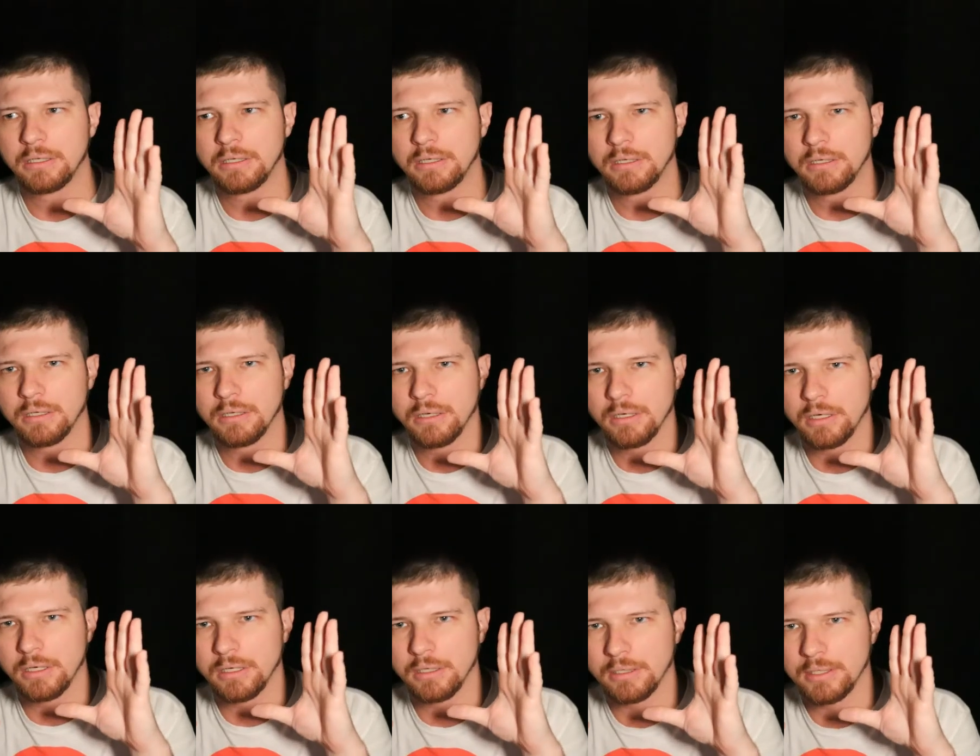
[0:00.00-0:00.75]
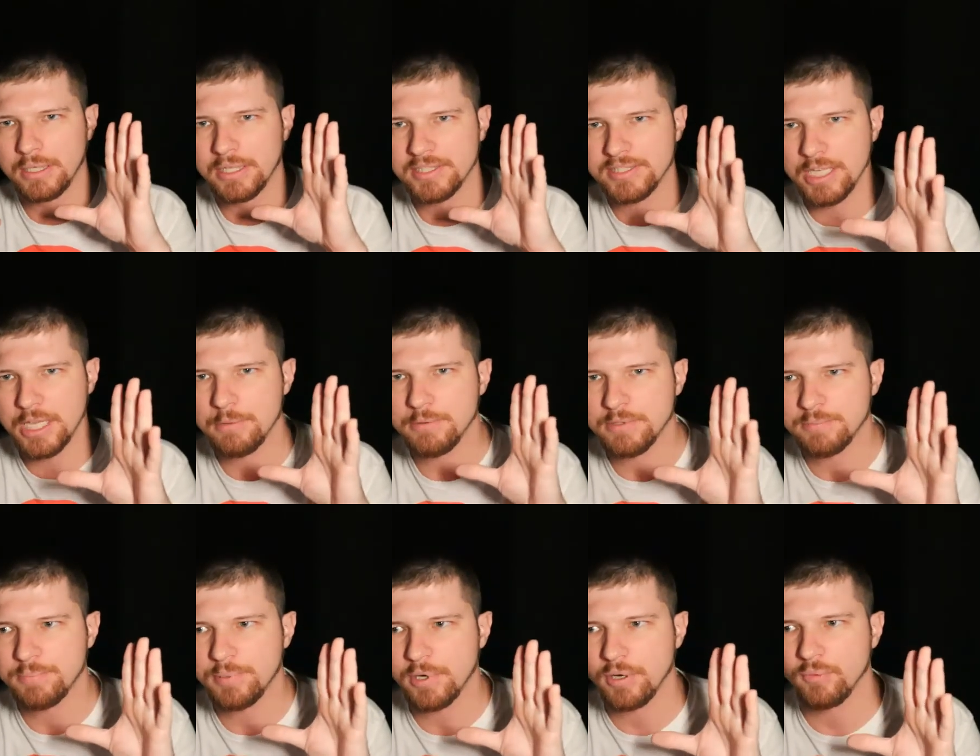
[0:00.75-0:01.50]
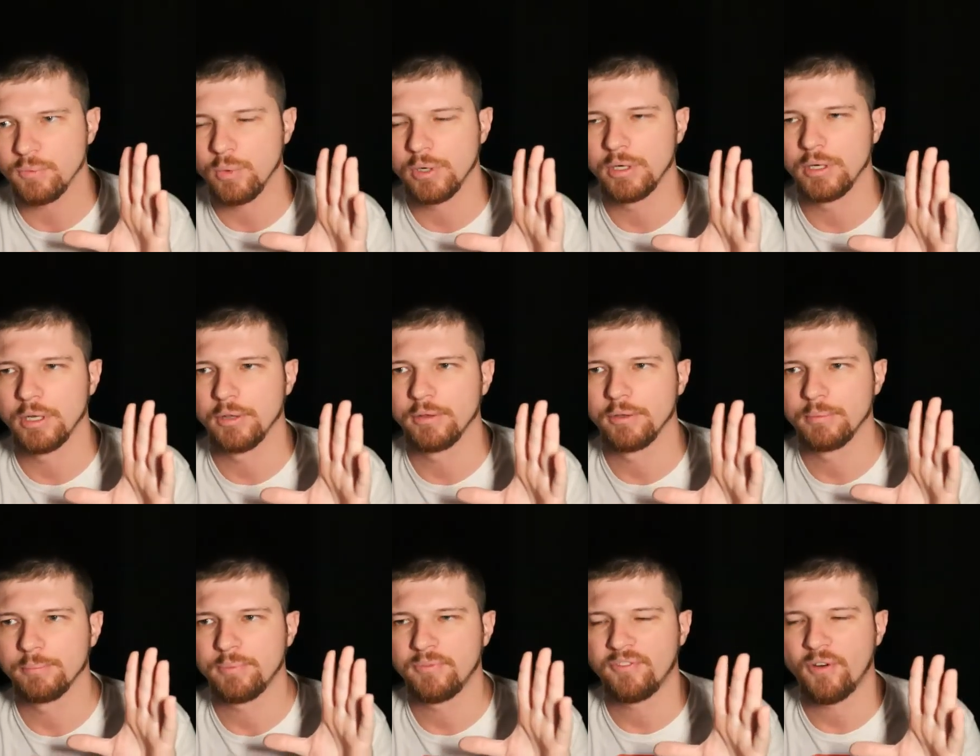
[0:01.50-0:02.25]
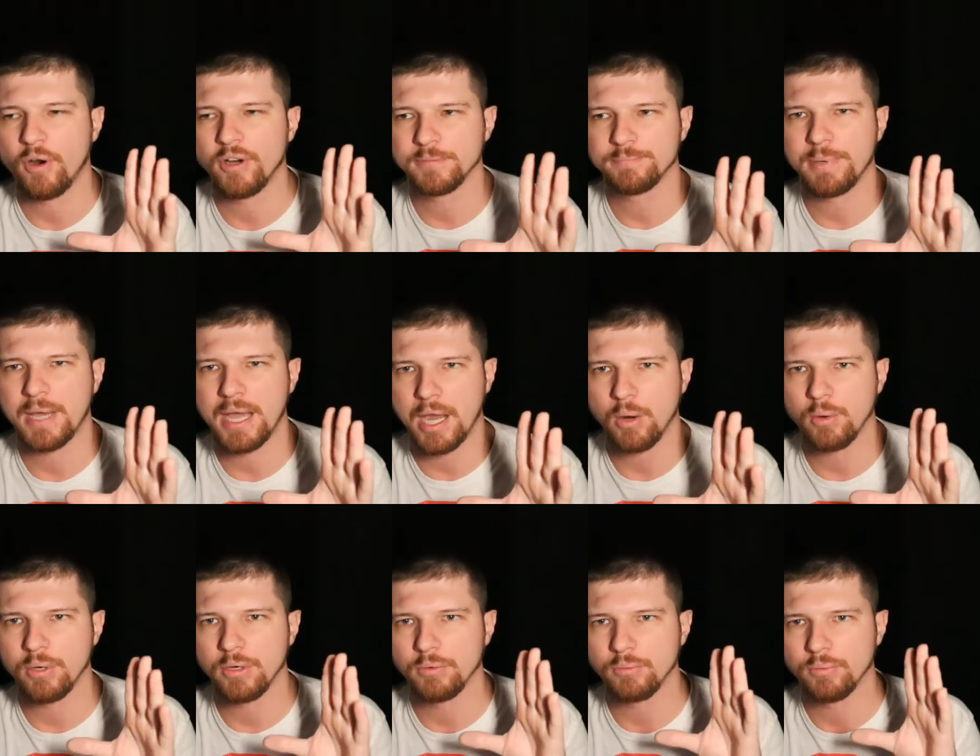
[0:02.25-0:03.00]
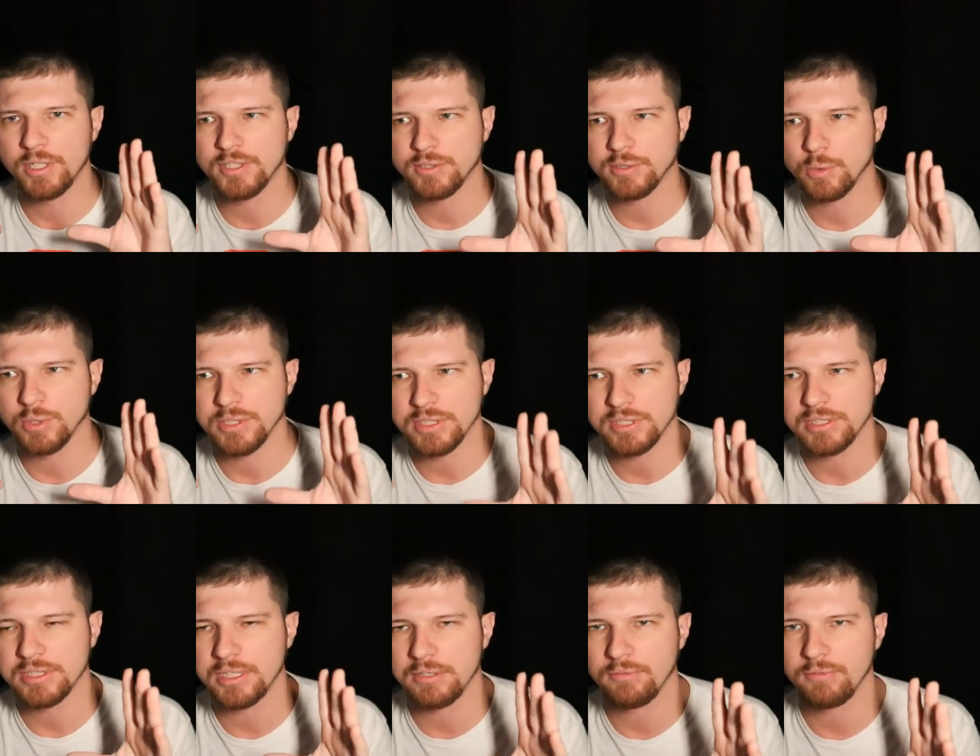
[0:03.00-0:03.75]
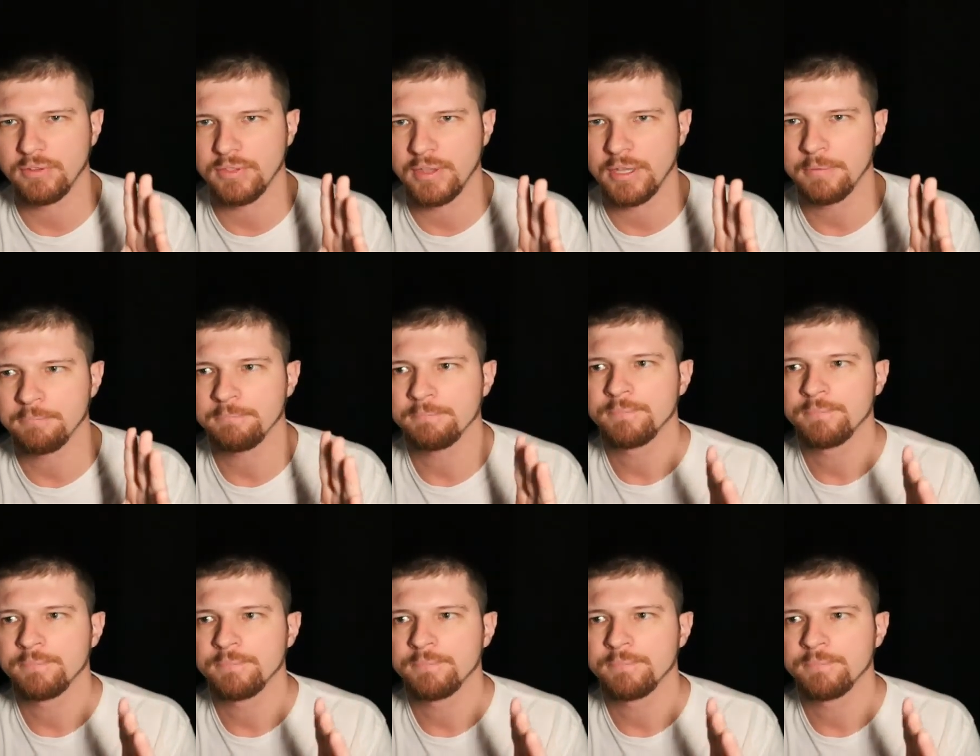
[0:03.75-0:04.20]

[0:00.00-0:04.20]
in the same spirit of one another as far as power and resources and everything.